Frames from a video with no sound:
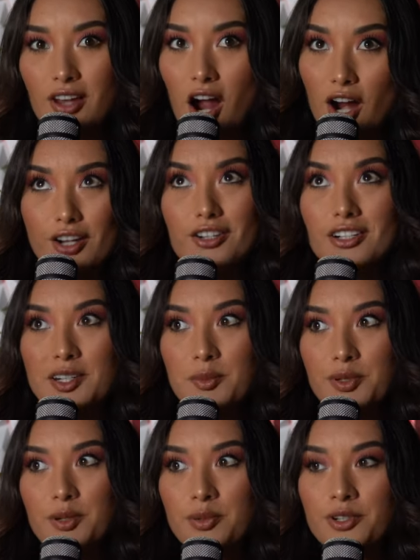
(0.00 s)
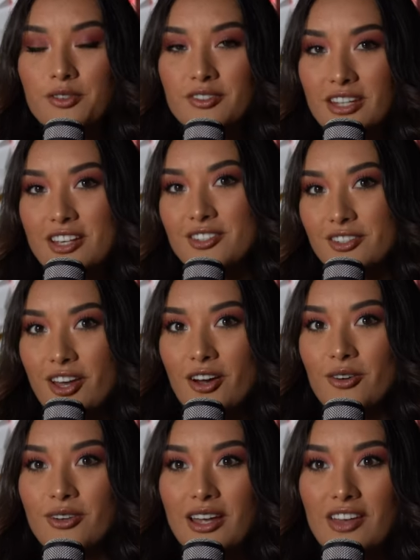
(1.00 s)
Are you already pre-approved? Yes or
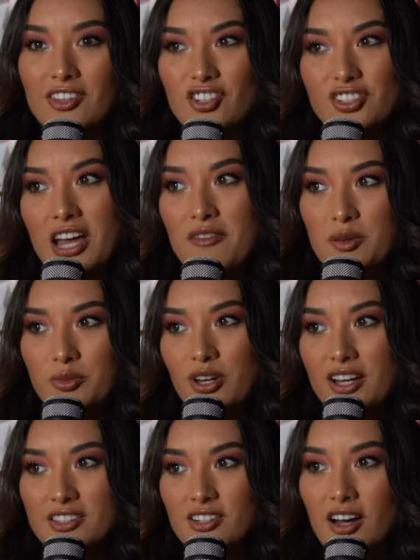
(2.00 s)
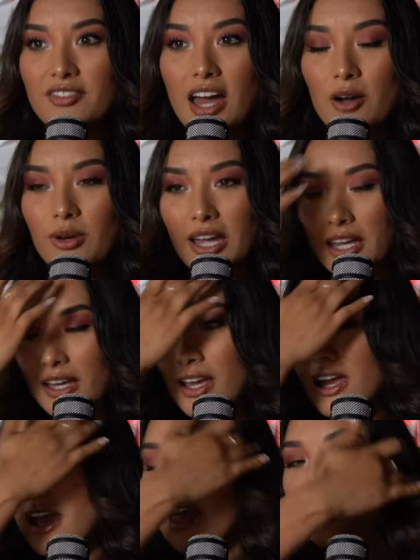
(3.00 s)
no. And then just have people exit off that way.
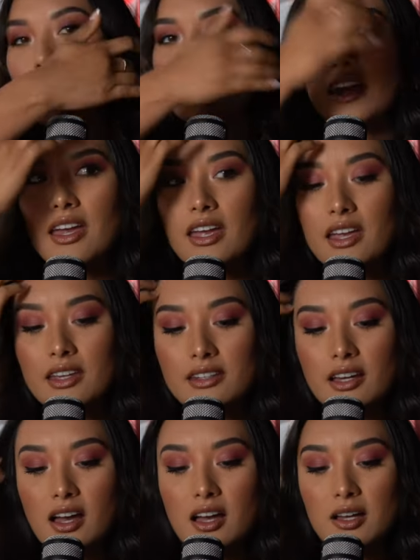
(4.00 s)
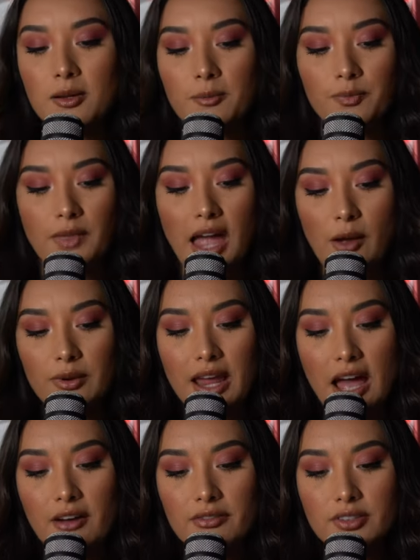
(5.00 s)
And then I would
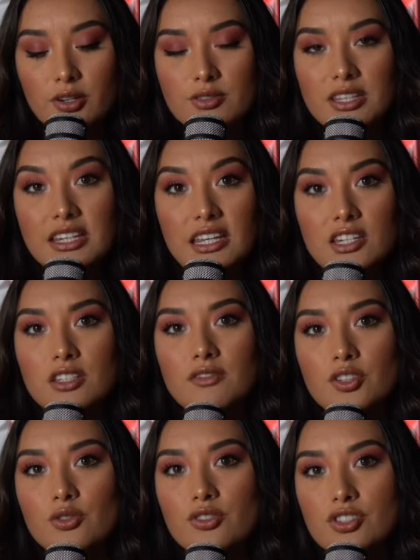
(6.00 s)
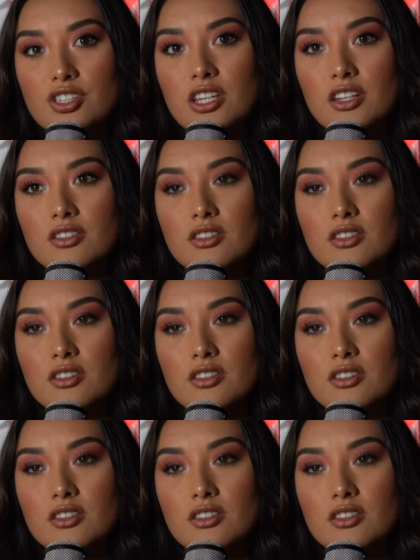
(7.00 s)
have those in individual sheets.